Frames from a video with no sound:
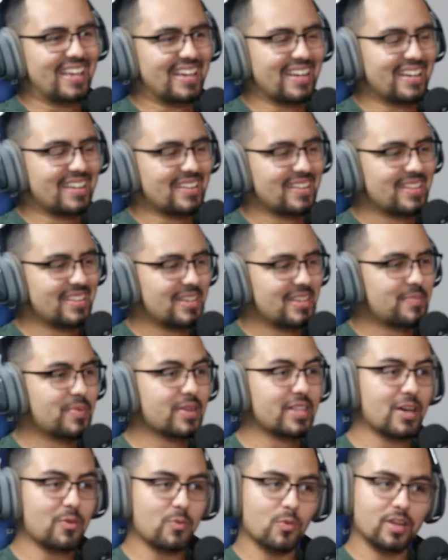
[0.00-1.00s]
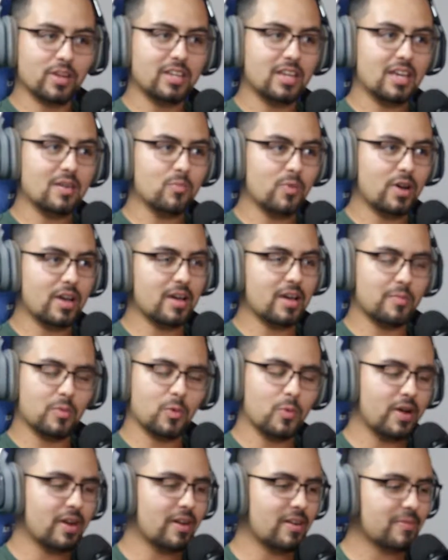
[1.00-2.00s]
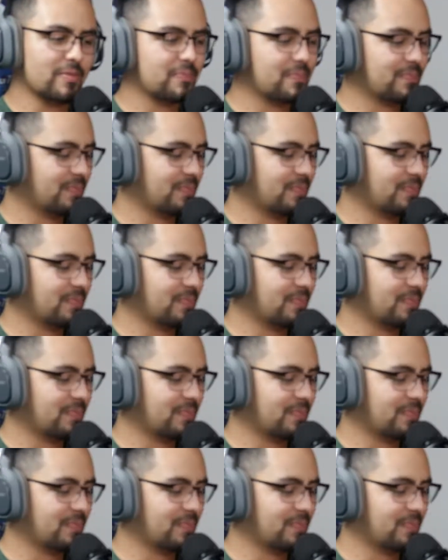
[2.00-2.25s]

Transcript: Yeah. But that one day I'm gonna wear it.